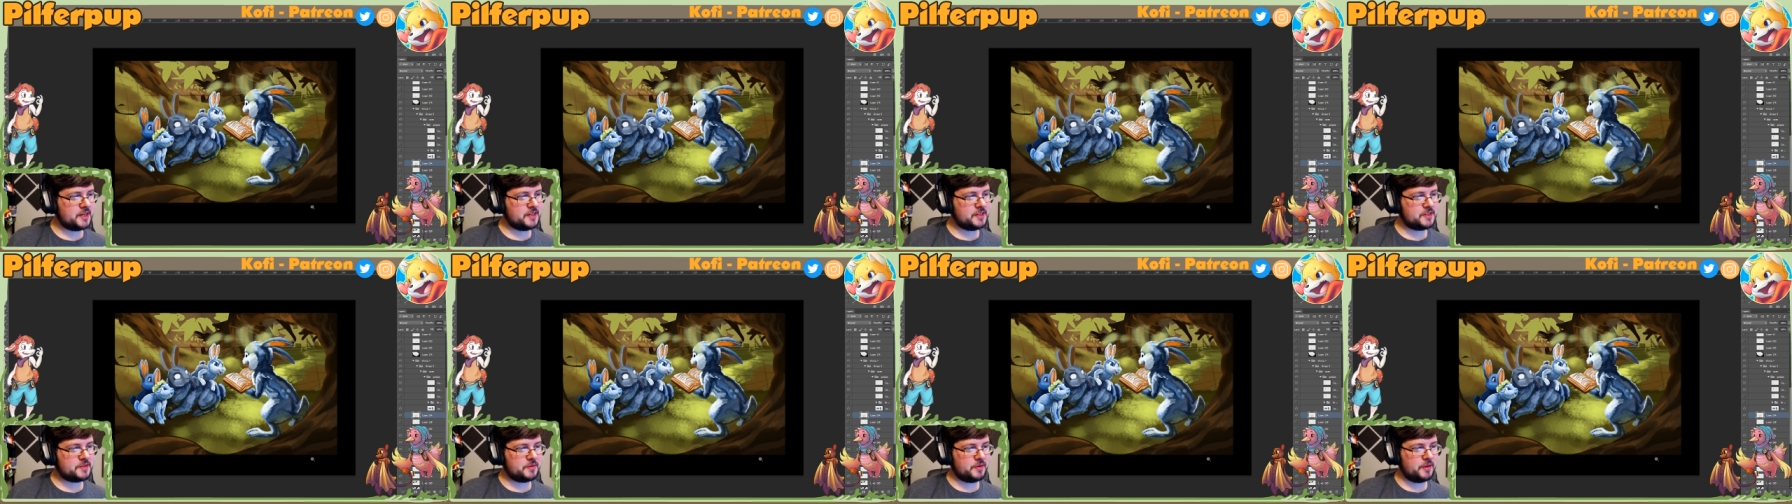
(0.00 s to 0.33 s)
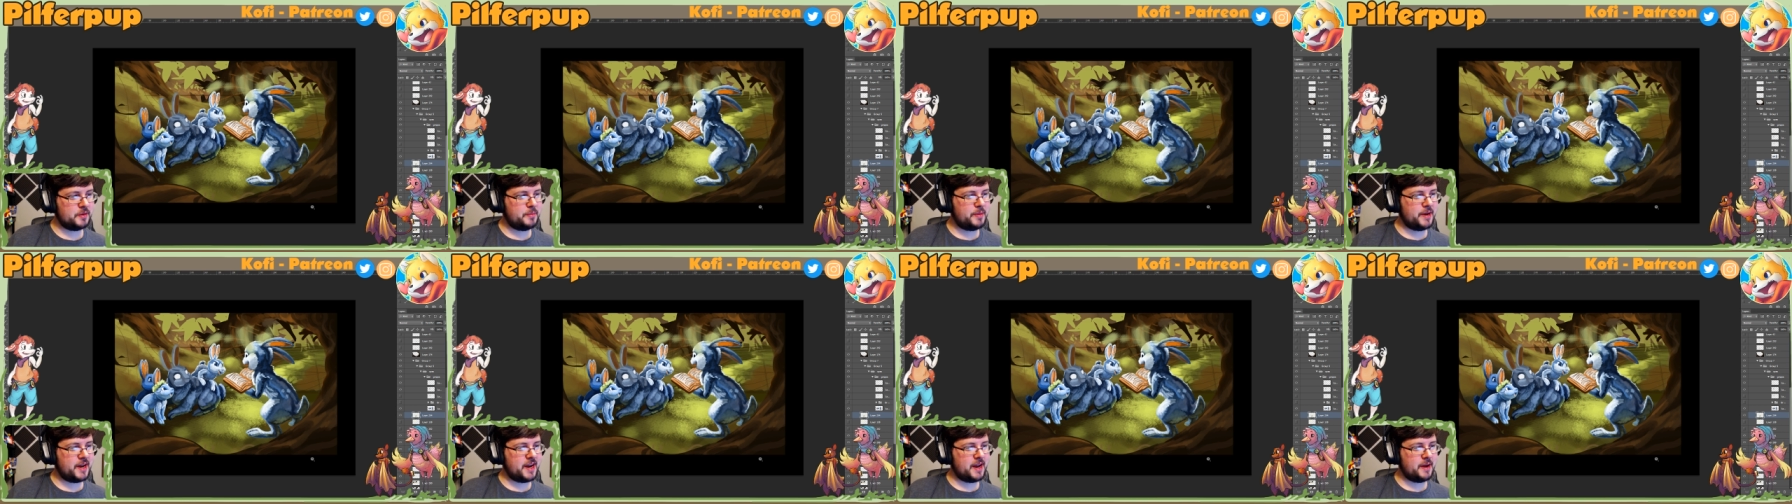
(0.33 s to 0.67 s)
It's a really
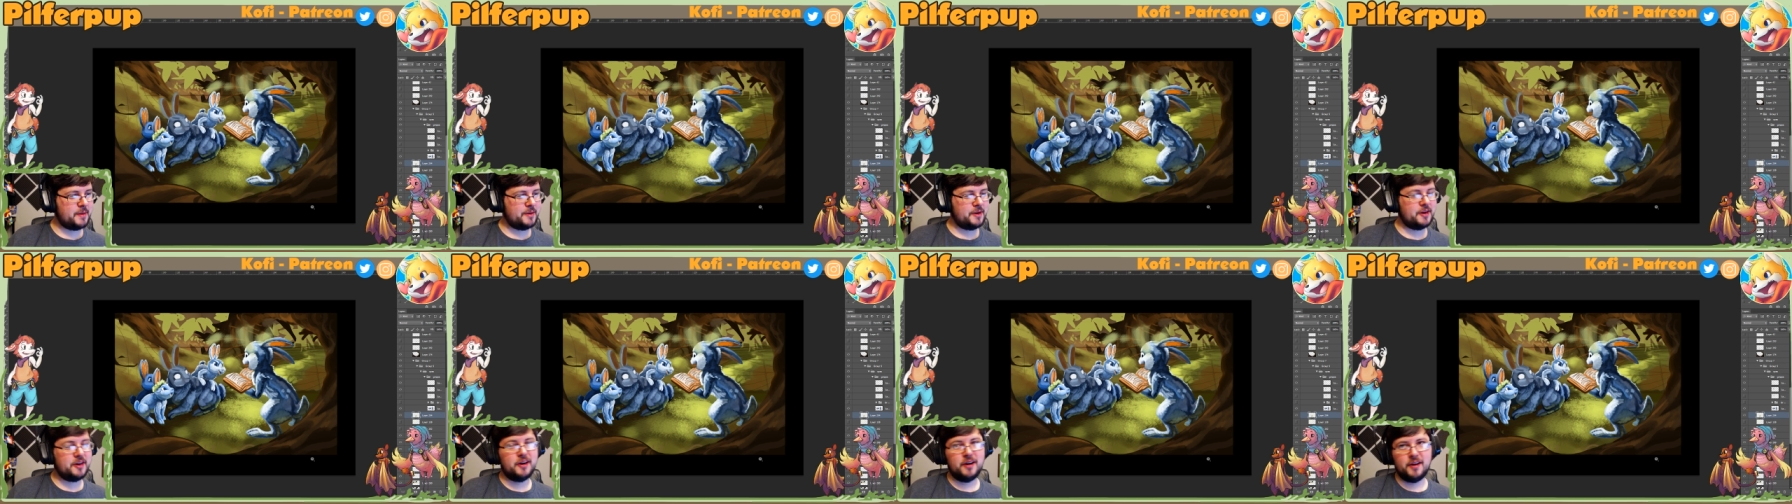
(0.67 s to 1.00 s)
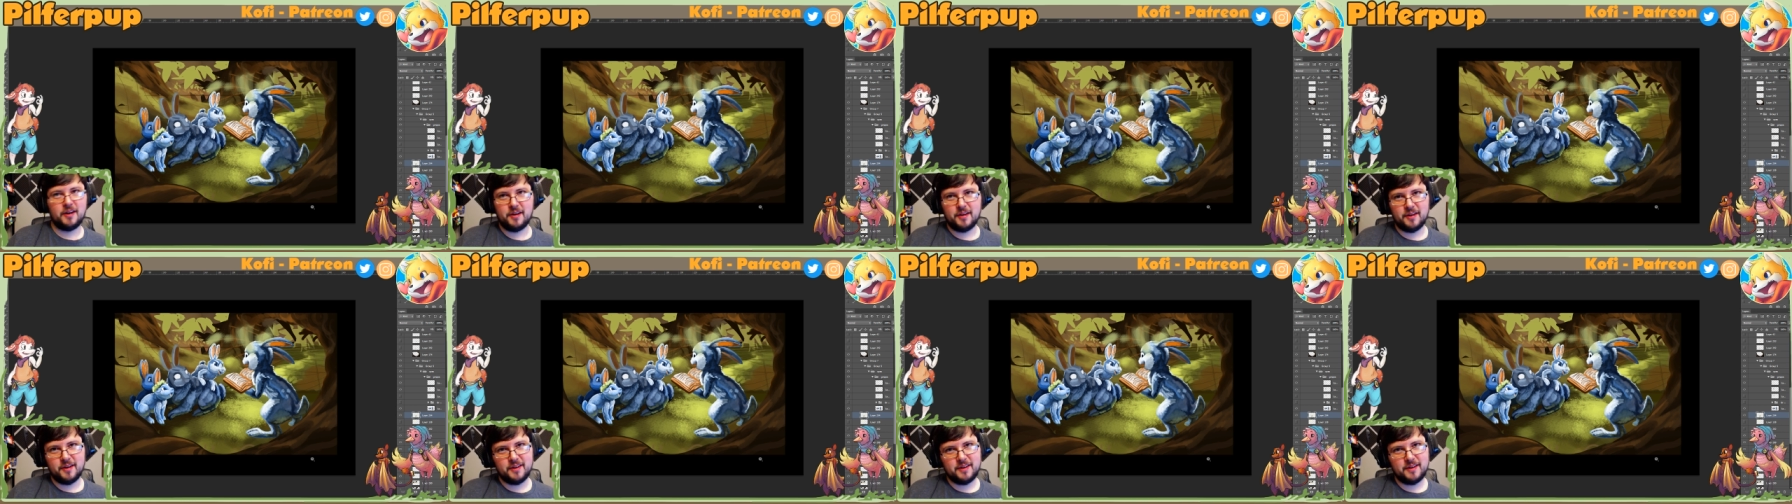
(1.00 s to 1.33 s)
bad habit.
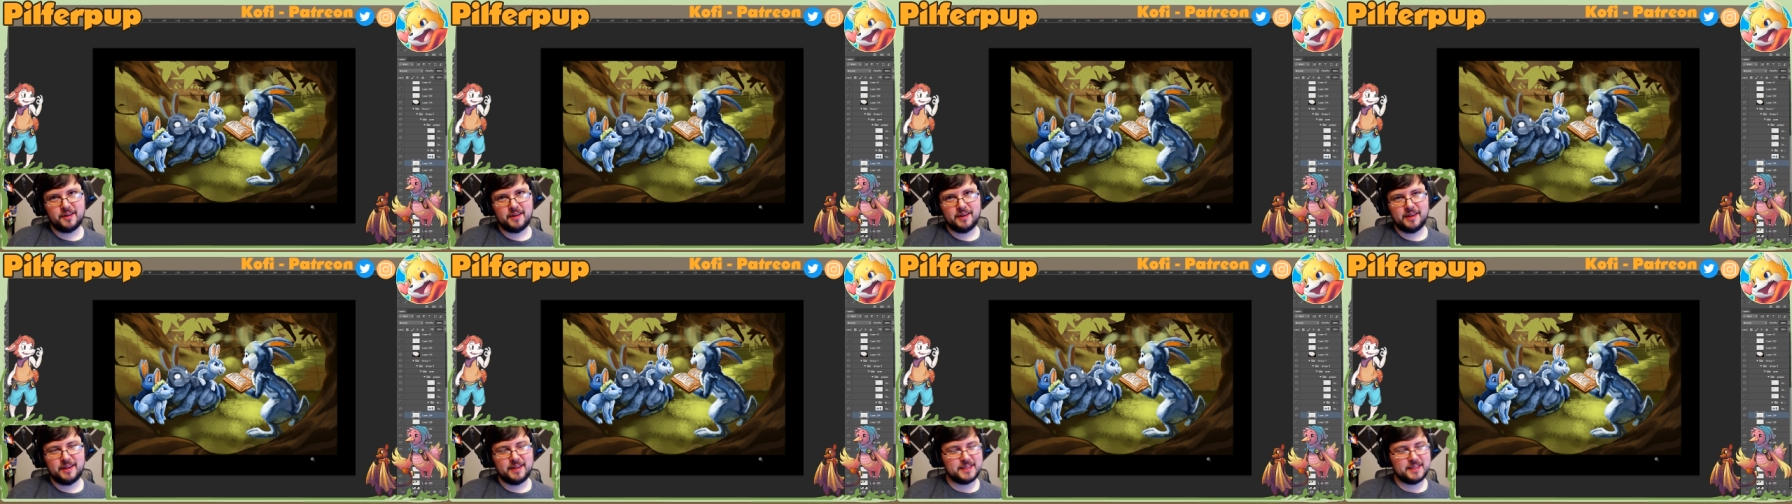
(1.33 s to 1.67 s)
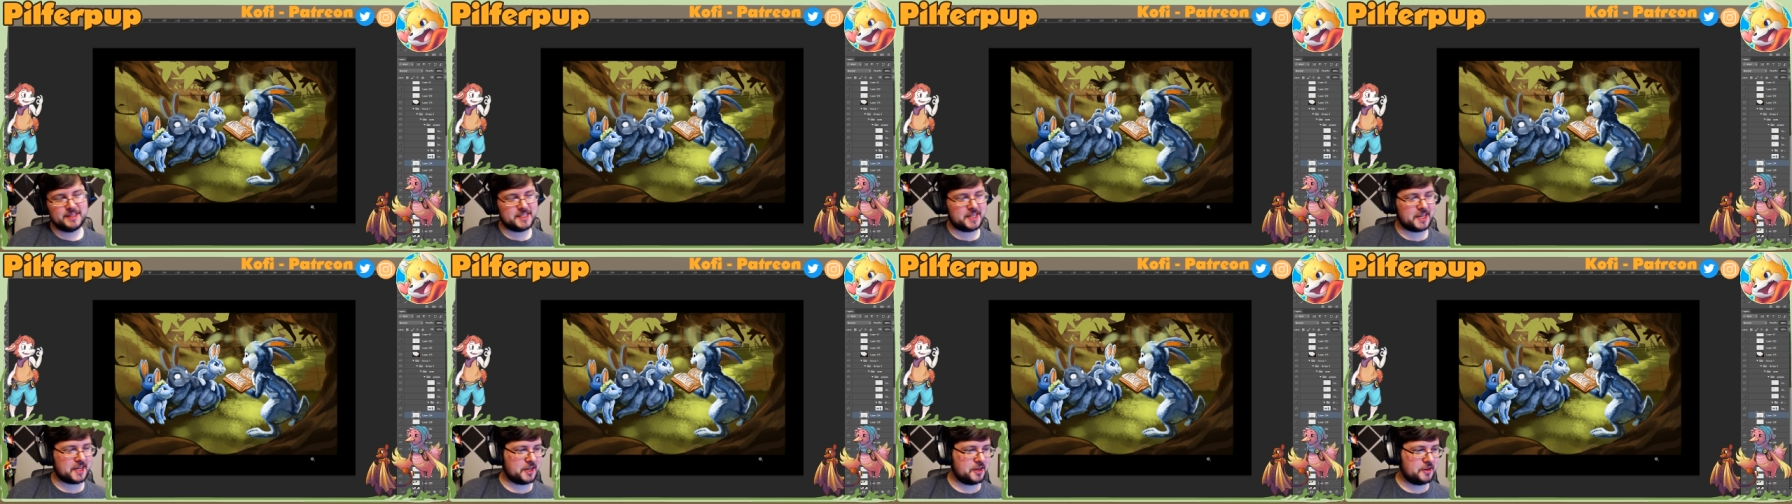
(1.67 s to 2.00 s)
Aw,
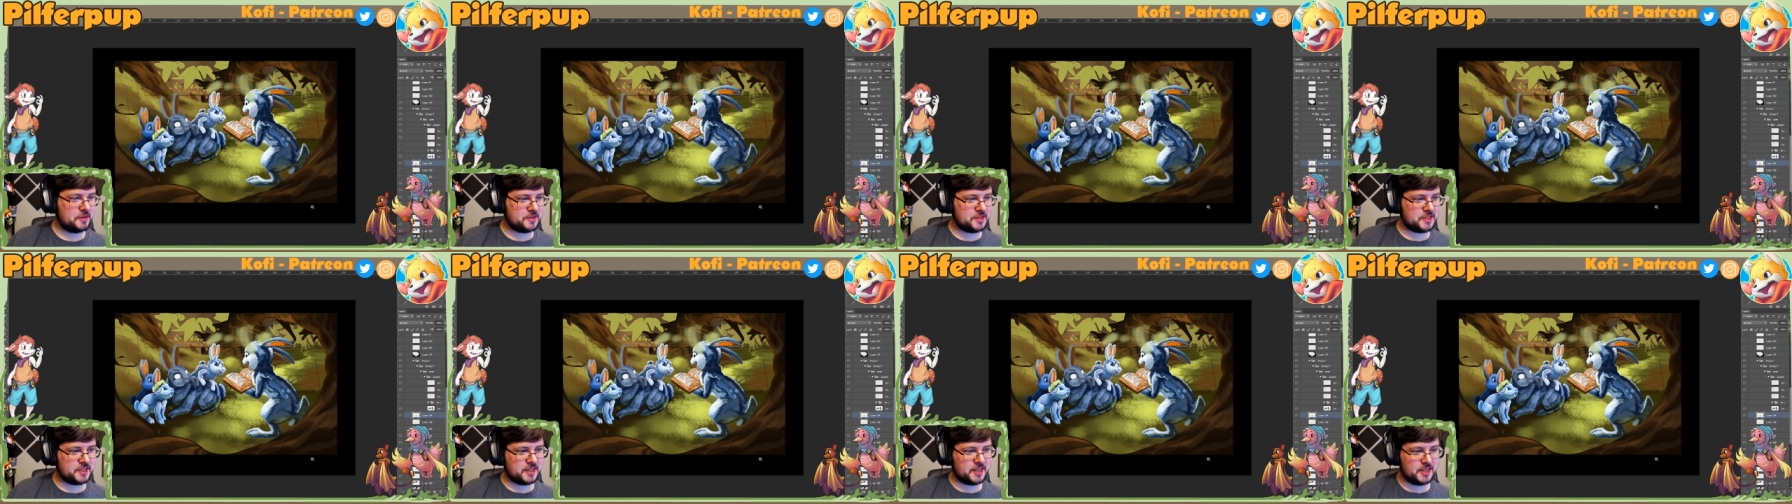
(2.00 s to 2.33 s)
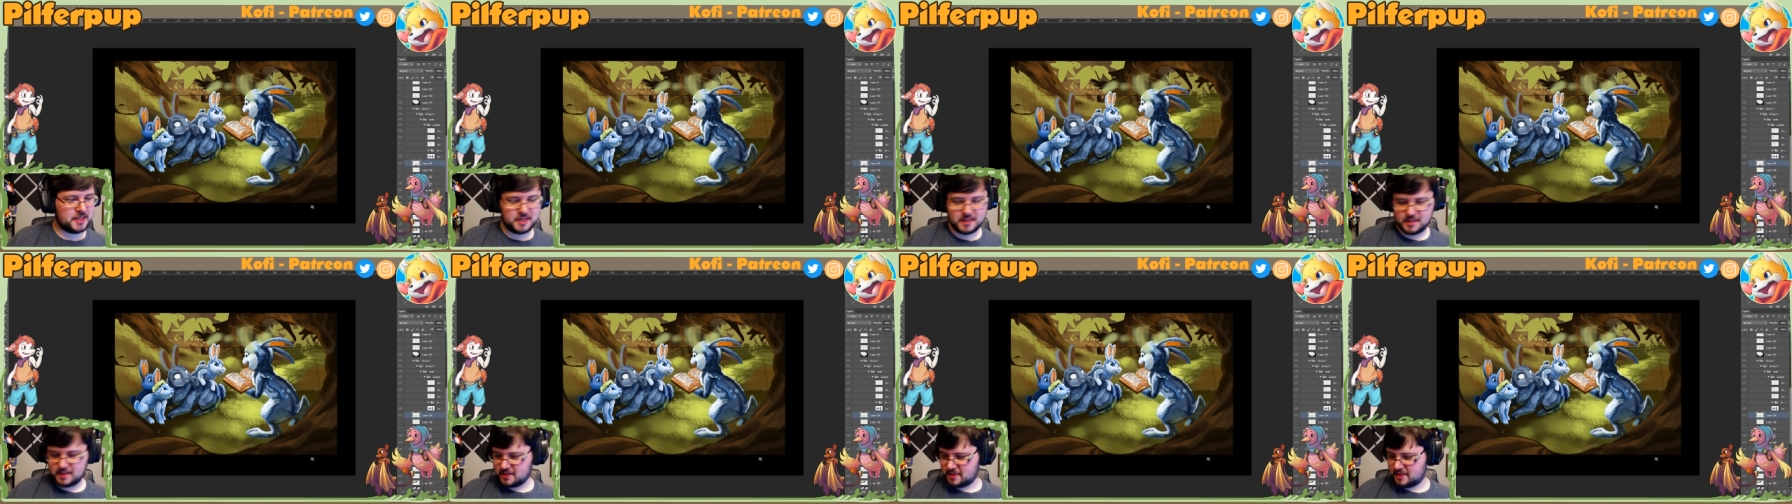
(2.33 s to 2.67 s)
it's like an
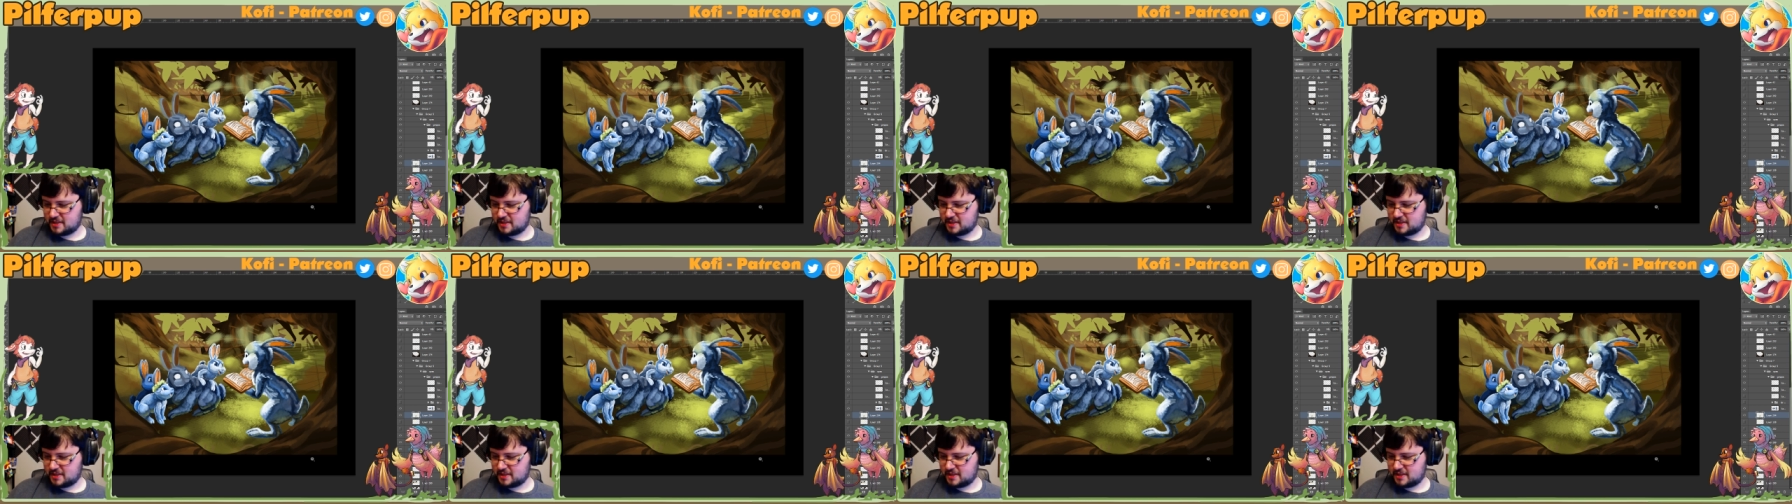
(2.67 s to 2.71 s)
OCD.